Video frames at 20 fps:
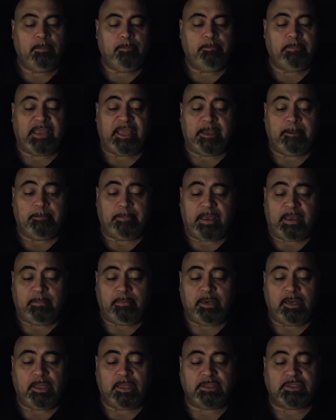Make
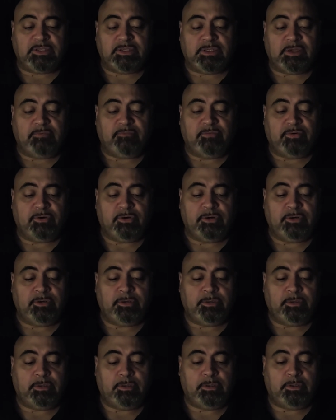Babylon suffer
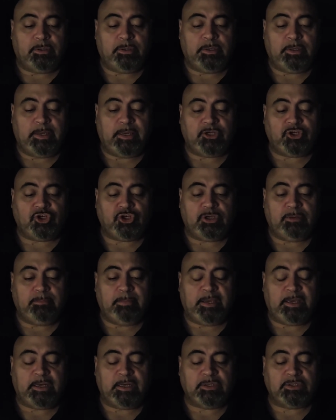as she
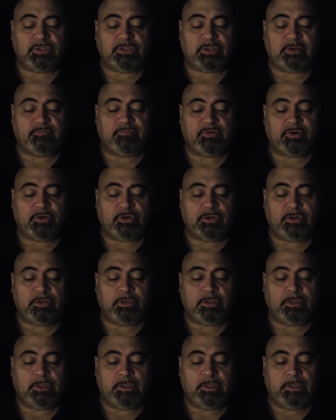made us suffer.
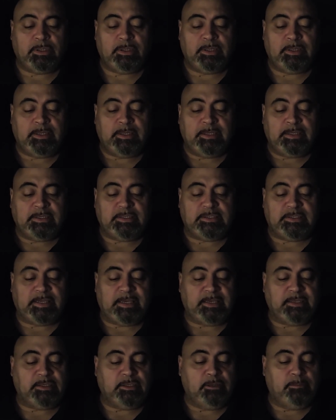
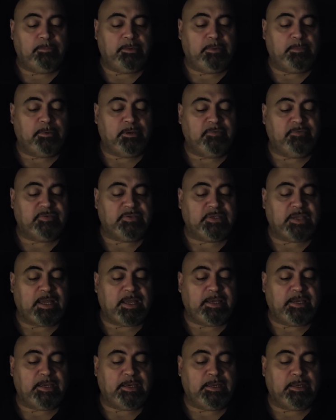Say to the people of
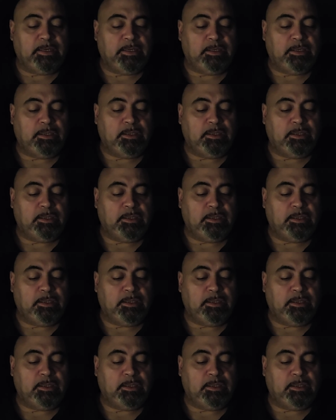Zion,